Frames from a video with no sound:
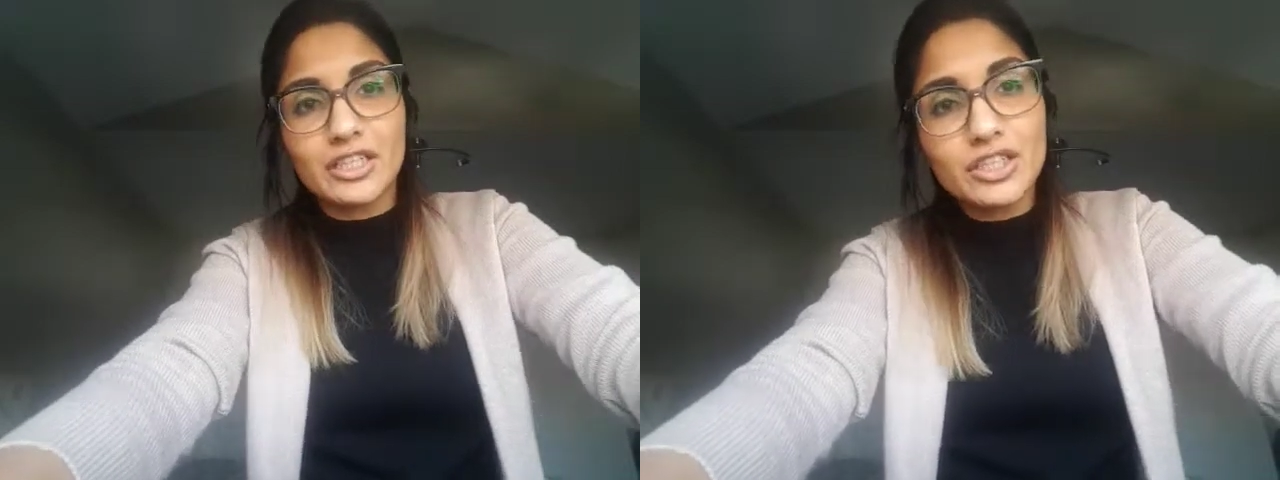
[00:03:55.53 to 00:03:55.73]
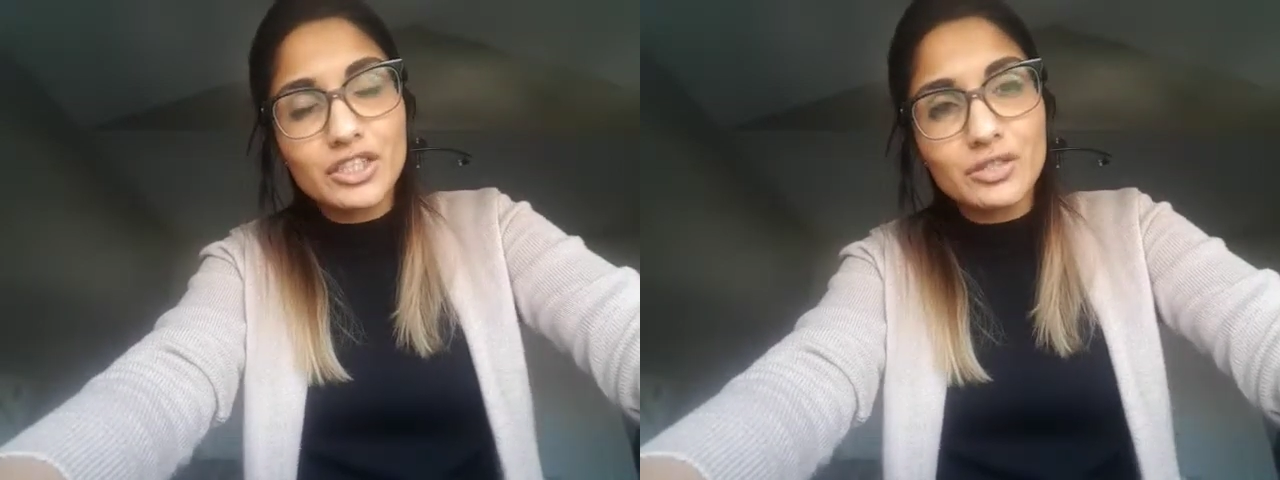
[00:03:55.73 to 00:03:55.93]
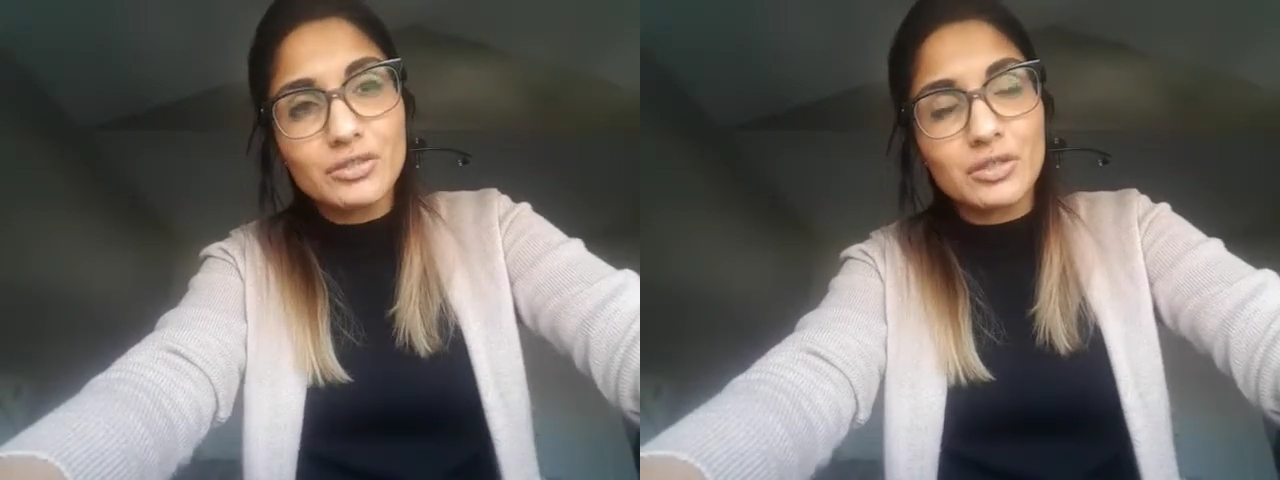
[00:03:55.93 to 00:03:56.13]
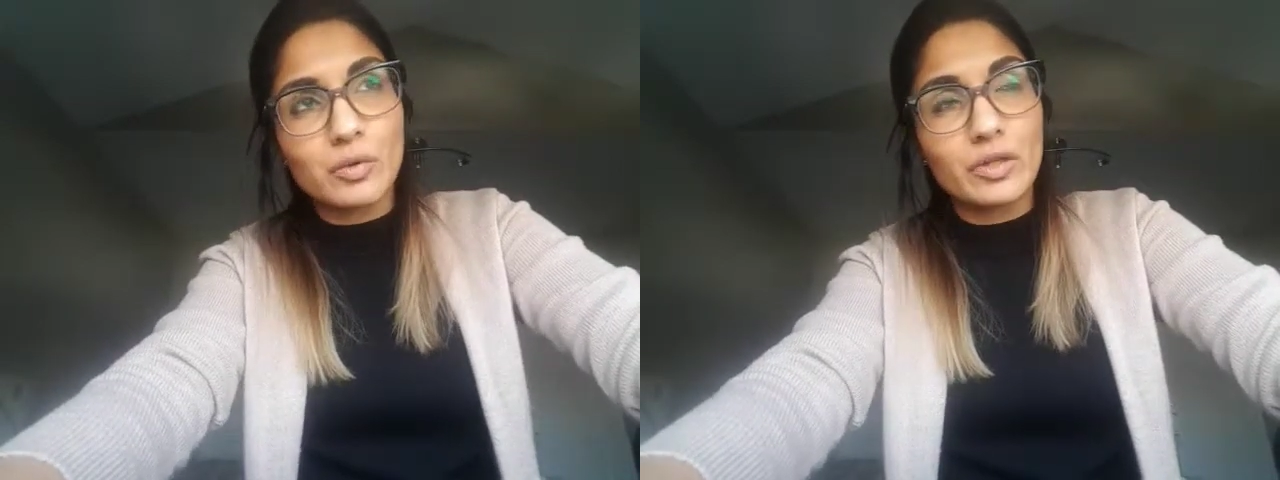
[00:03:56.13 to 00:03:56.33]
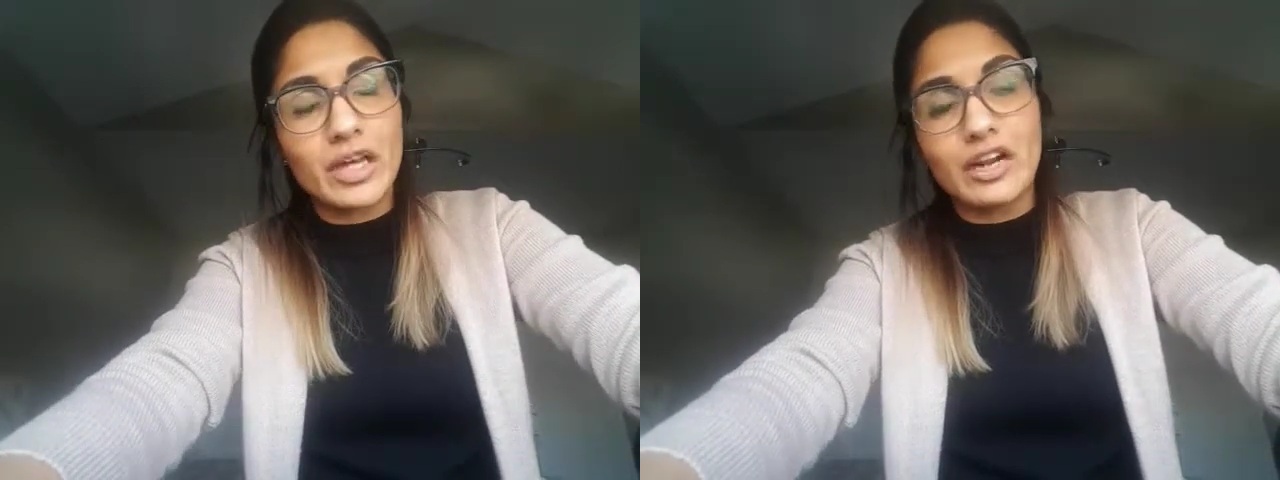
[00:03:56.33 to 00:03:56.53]
issues
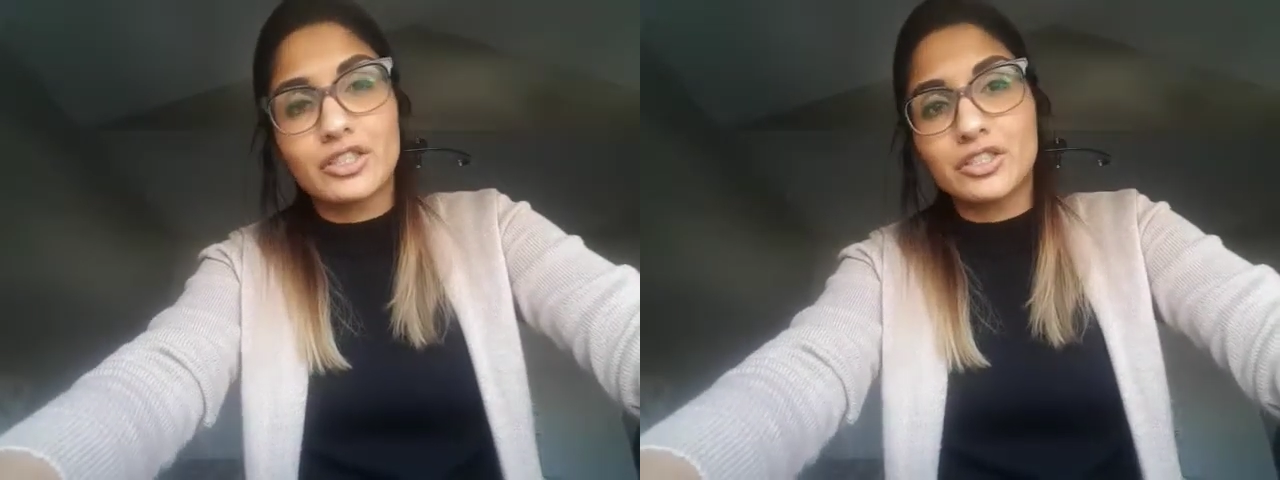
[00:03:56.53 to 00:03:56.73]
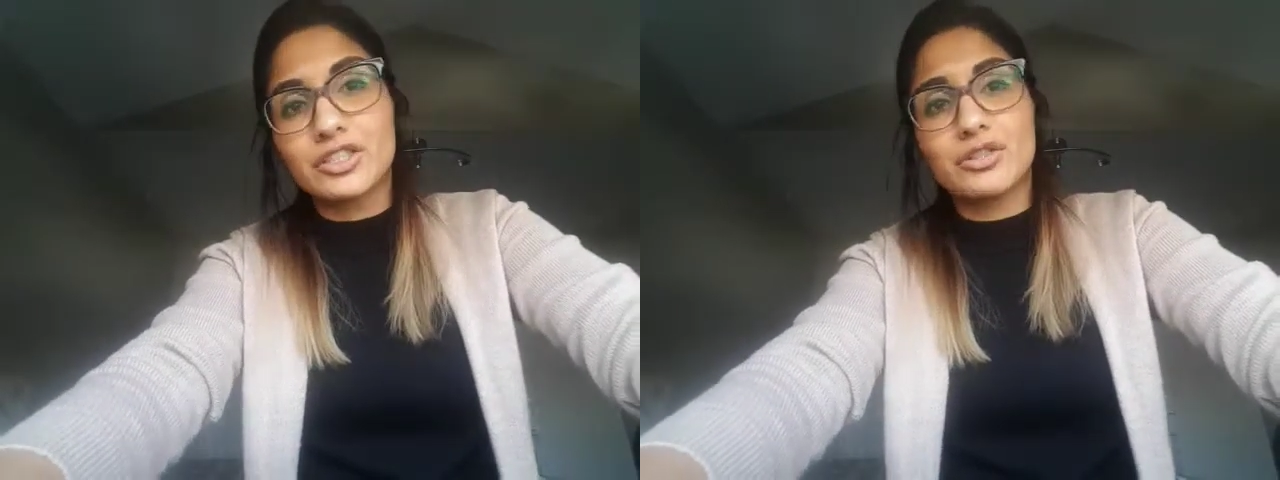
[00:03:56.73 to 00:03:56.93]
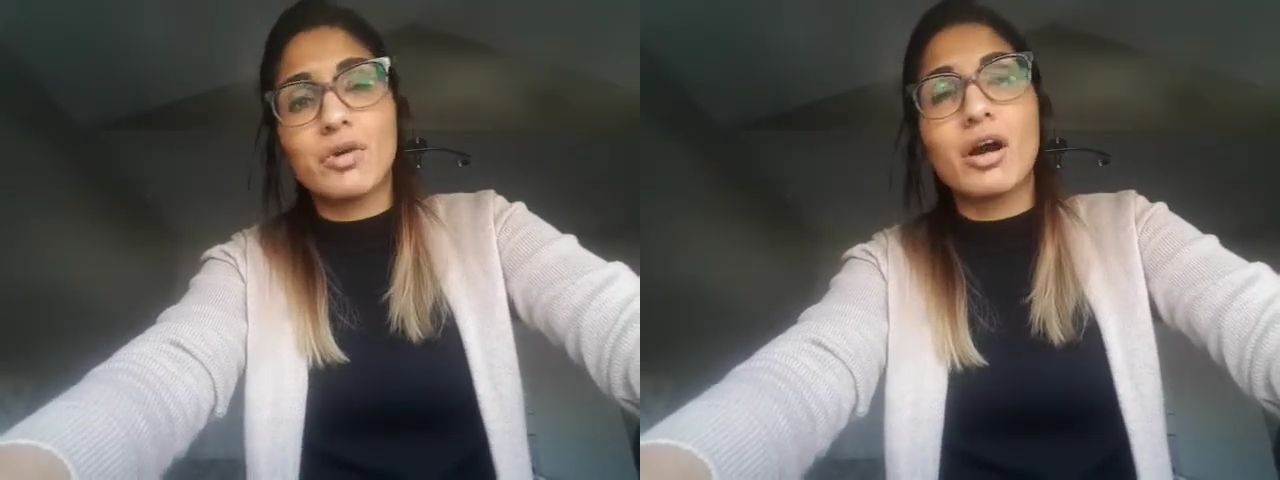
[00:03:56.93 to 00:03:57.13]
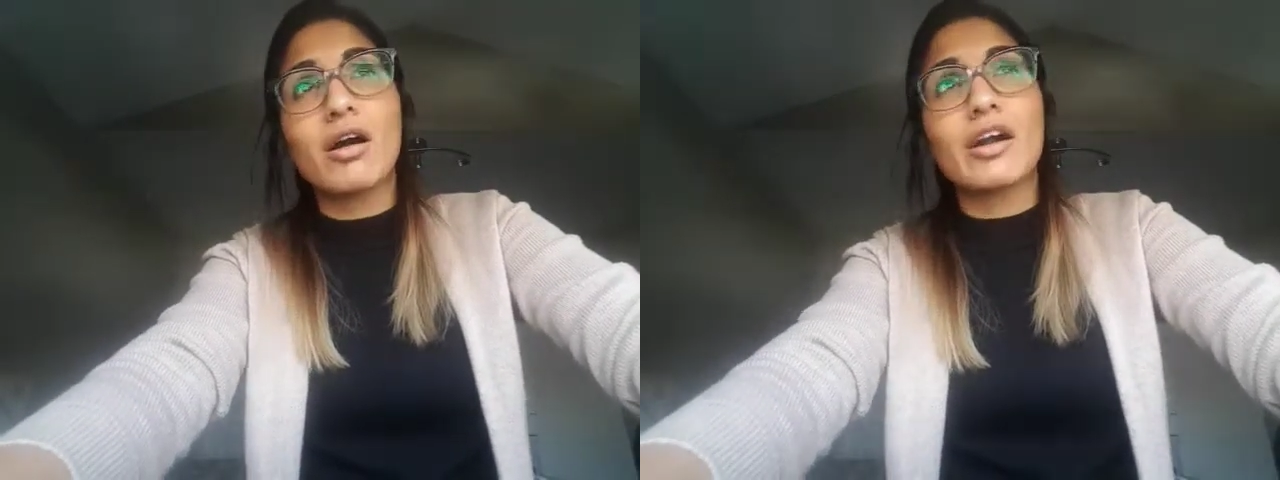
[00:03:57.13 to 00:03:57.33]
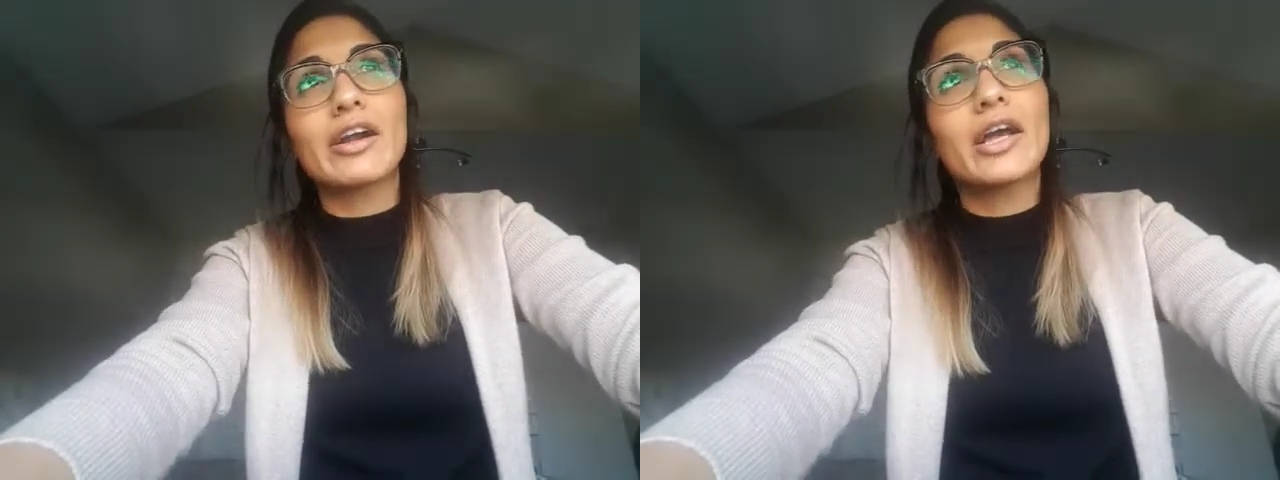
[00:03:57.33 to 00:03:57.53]
that are dear to our
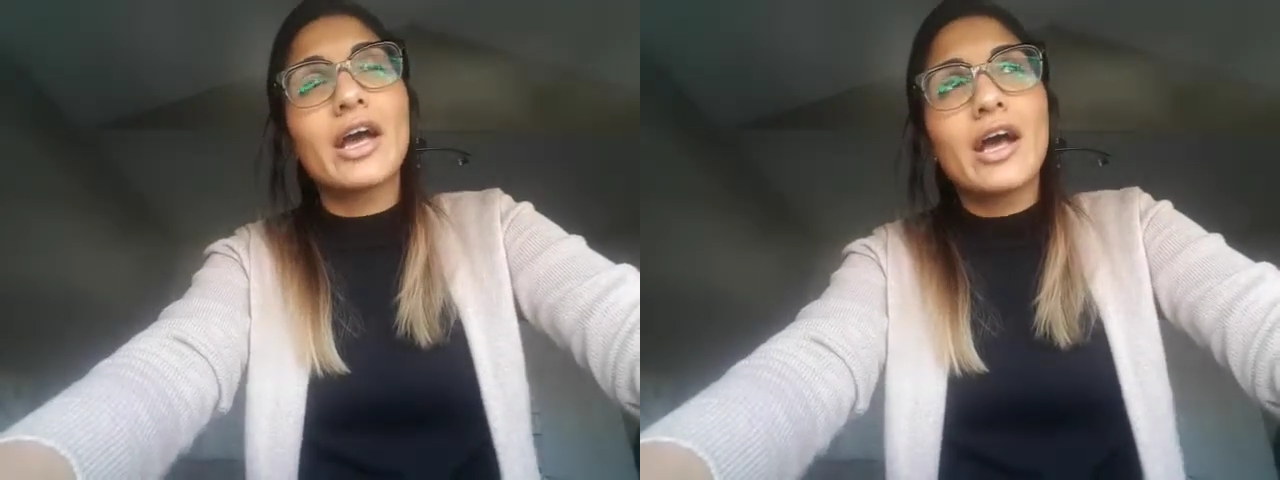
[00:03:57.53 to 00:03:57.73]
heart.